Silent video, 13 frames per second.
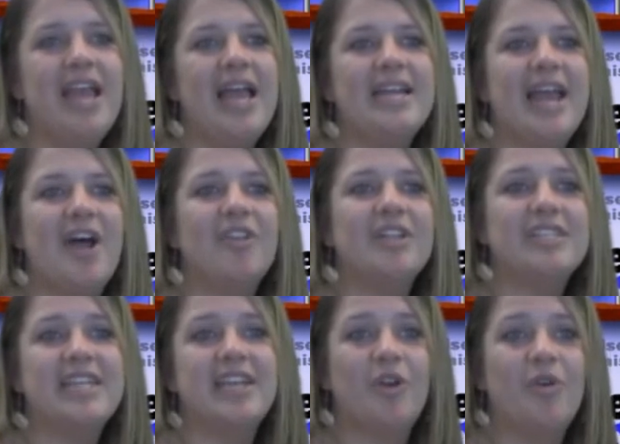And now let's
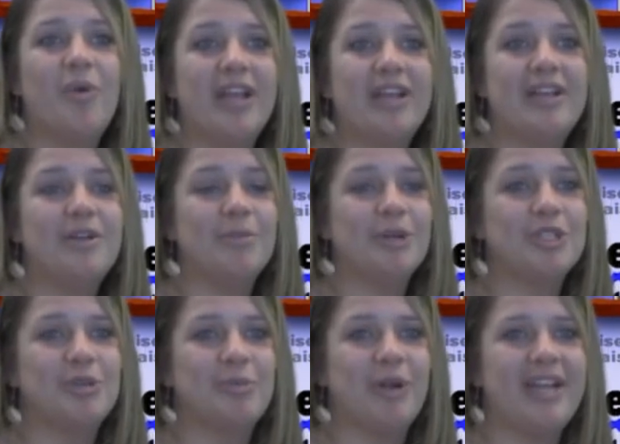take a quick
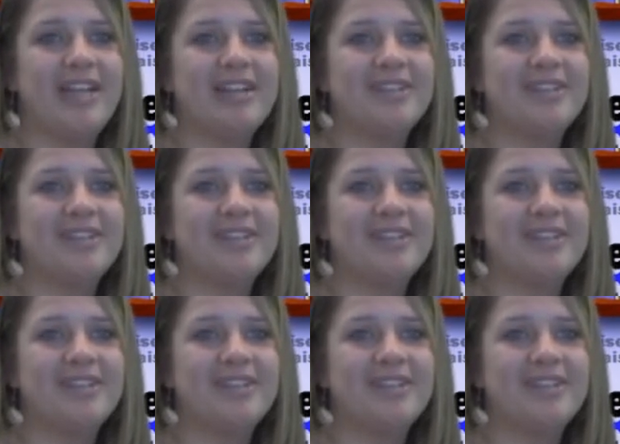commercial break.